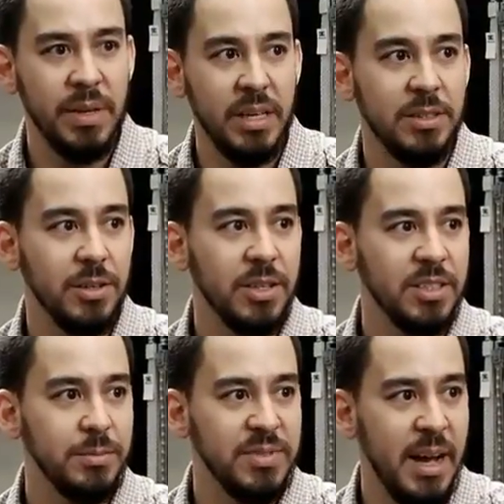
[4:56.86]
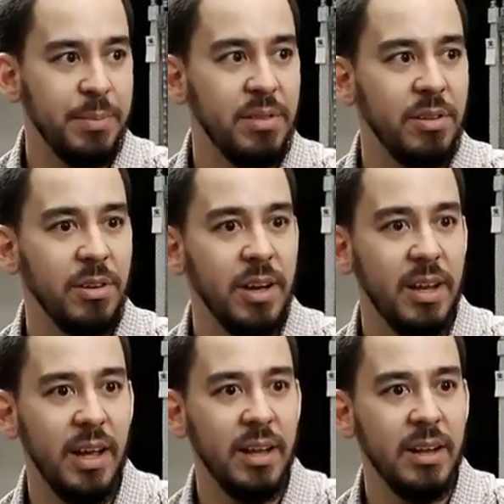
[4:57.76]
meat to it, some depth to
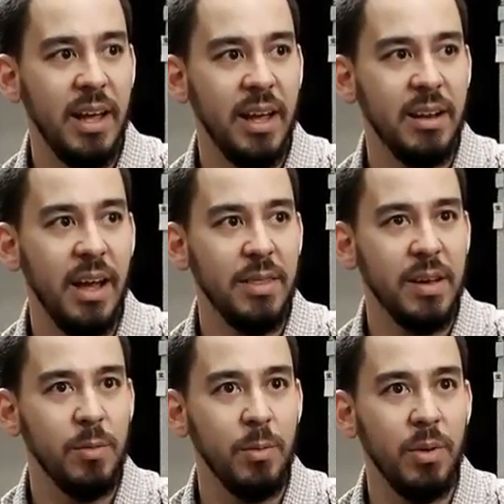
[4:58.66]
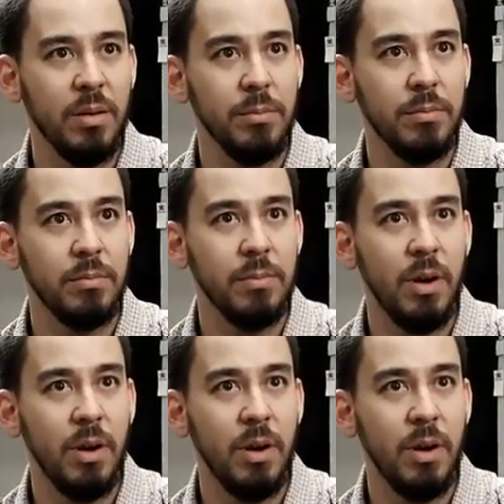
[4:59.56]
it. And I think we want to